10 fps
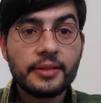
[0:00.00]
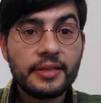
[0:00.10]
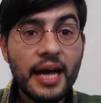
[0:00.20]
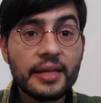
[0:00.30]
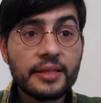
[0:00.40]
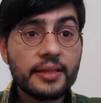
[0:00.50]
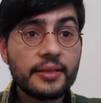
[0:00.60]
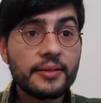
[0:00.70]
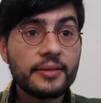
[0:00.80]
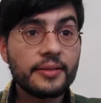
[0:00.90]
task,
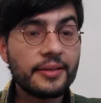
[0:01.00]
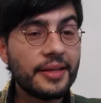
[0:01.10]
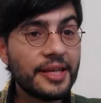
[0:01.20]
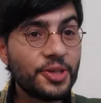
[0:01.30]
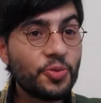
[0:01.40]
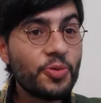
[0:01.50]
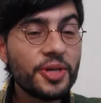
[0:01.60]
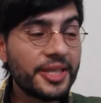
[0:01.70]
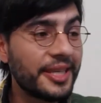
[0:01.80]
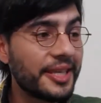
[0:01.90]
as we were
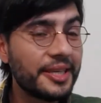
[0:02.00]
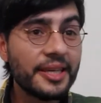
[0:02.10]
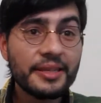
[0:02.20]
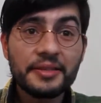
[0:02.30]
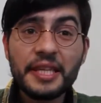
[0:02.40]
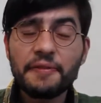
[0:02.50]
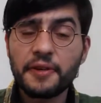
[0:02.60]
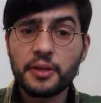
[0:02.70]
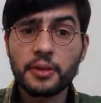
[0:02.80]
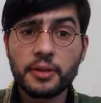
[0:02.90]
saying,
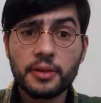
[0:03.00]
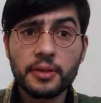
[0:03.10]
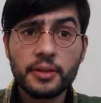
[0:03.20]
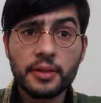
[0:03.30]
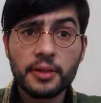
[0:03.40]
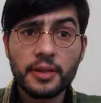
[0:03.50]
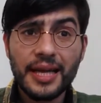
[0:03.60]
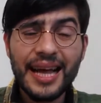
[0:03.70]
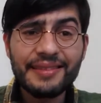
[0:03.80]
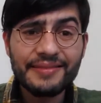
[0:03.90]
difficult
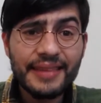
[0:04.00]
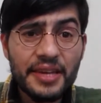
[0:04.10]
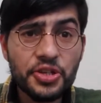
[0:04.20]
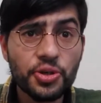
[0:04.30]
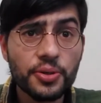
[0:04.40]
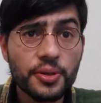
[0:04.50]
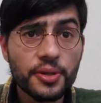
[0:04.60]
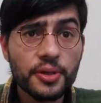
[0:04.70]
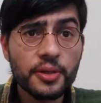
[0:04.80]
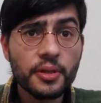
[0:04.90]
and
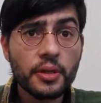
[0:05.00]
dangerous.